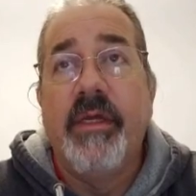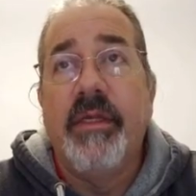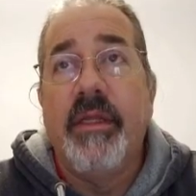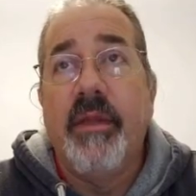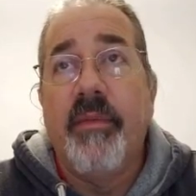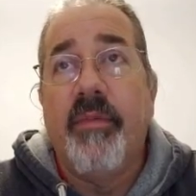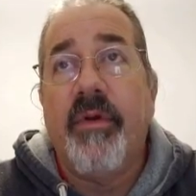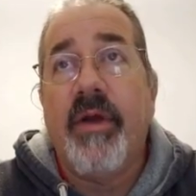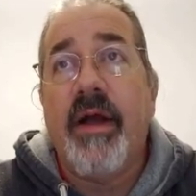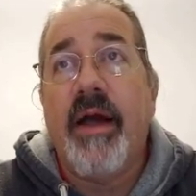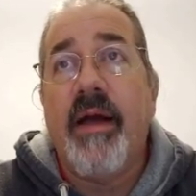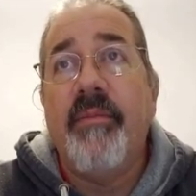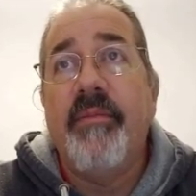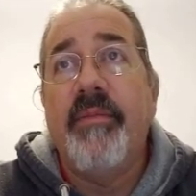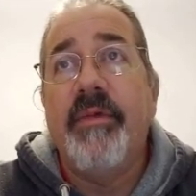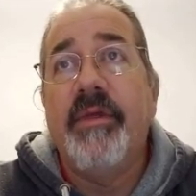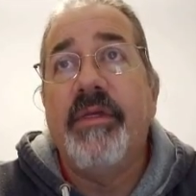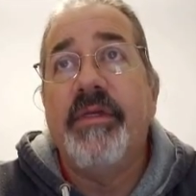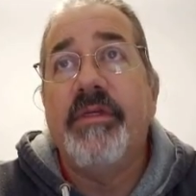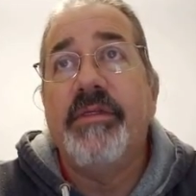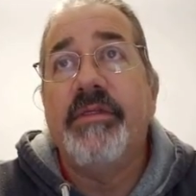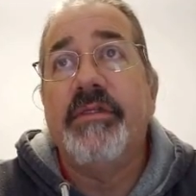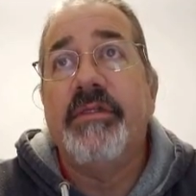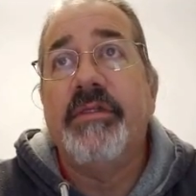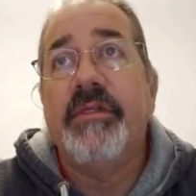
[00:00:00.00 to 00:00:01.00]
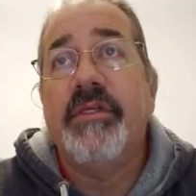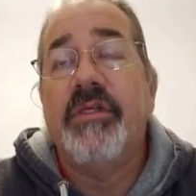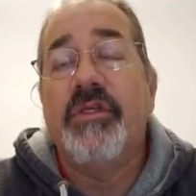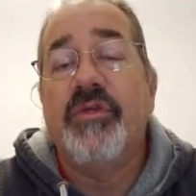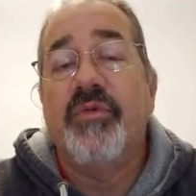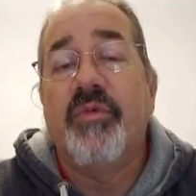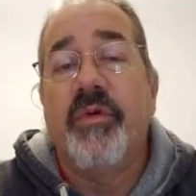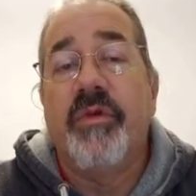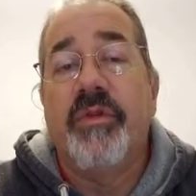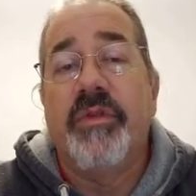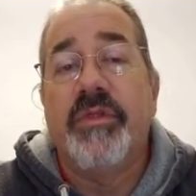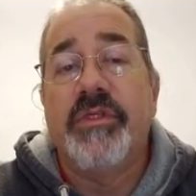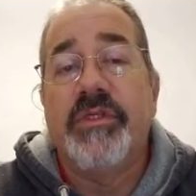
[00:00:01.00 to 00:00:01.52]
The problem is
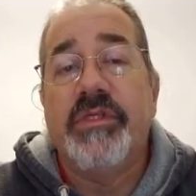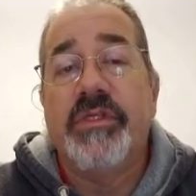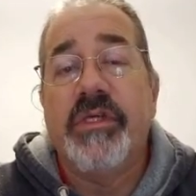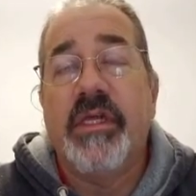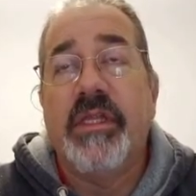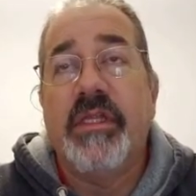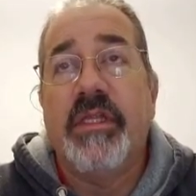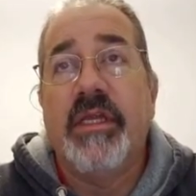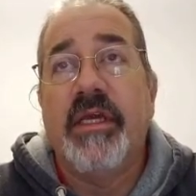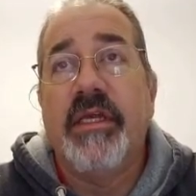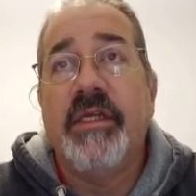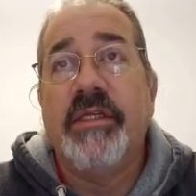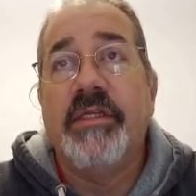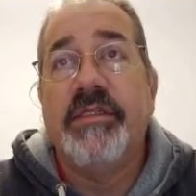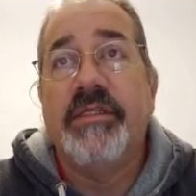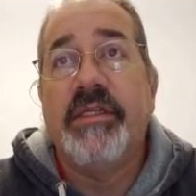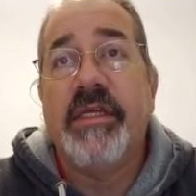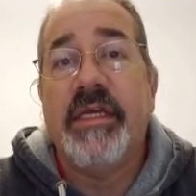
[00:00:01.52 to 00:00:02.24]
where the sunlight is